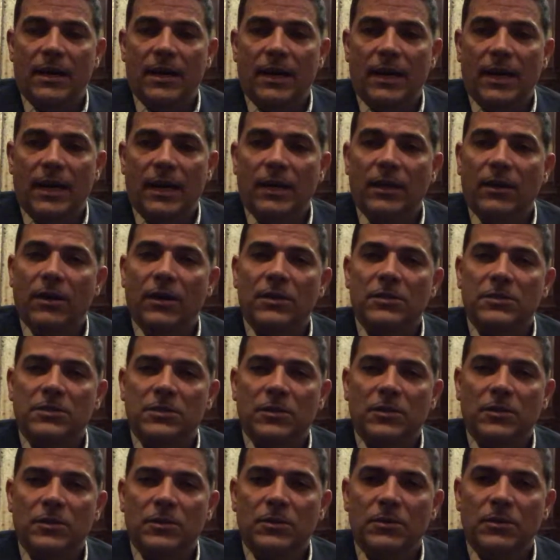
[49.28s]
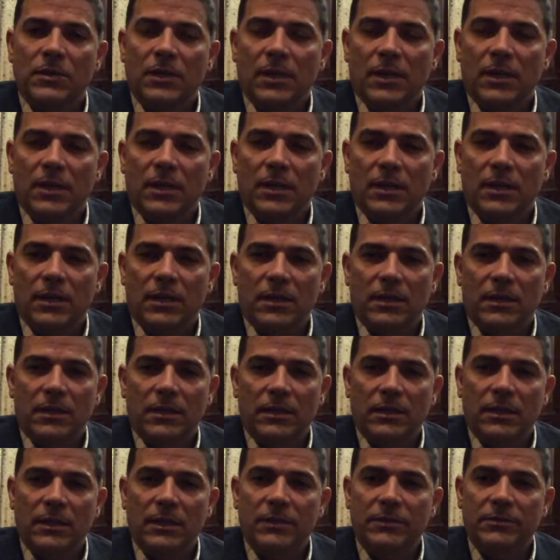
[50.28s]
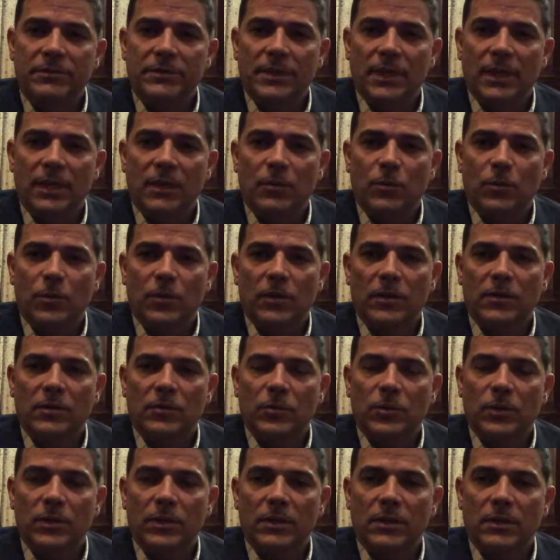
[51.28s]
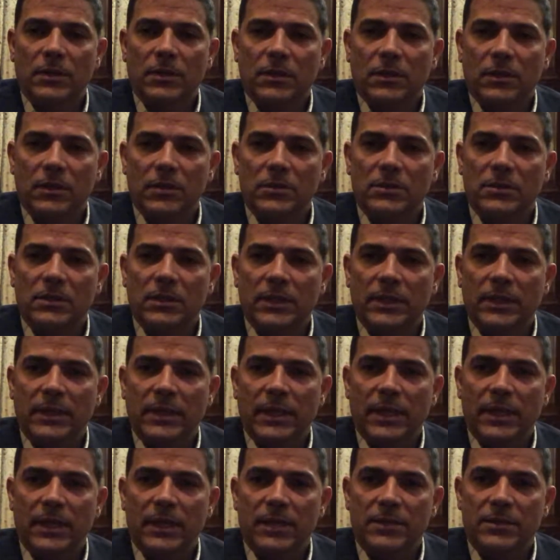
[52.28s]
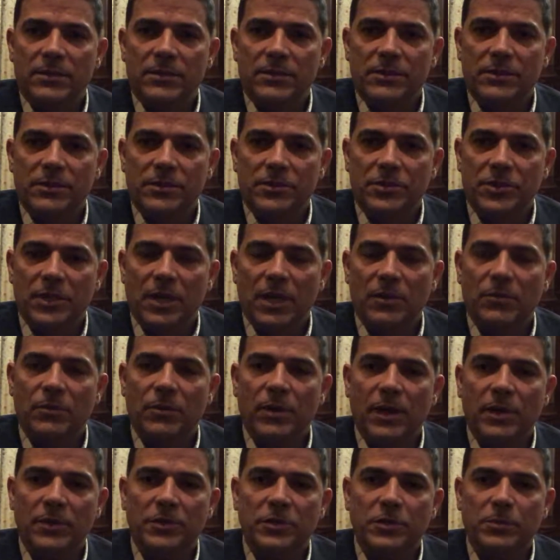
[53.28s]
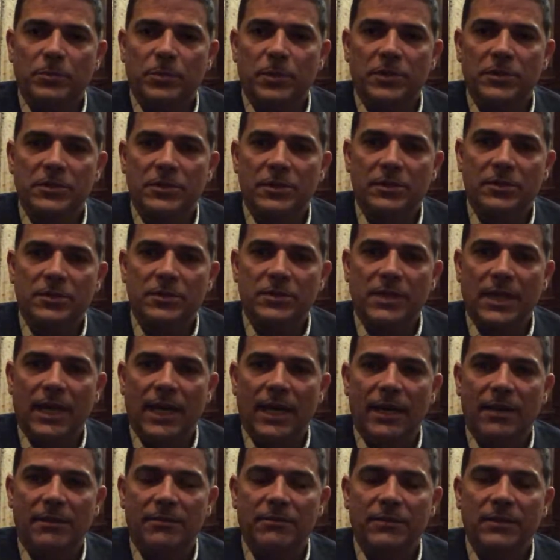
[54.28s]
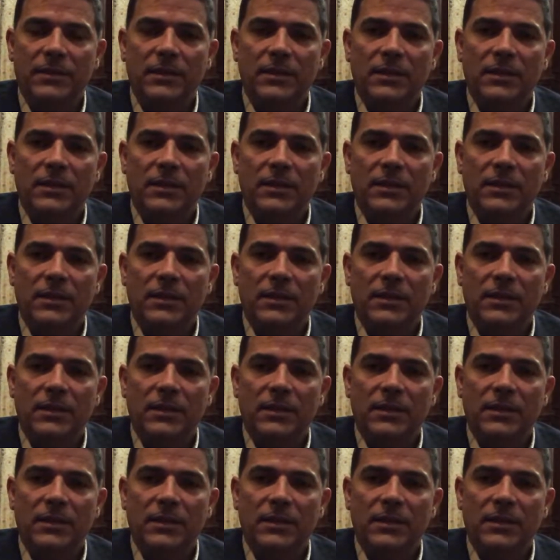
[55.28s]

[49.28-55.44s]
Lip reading: I also lived and worked with closely as John Rogers' personal staff.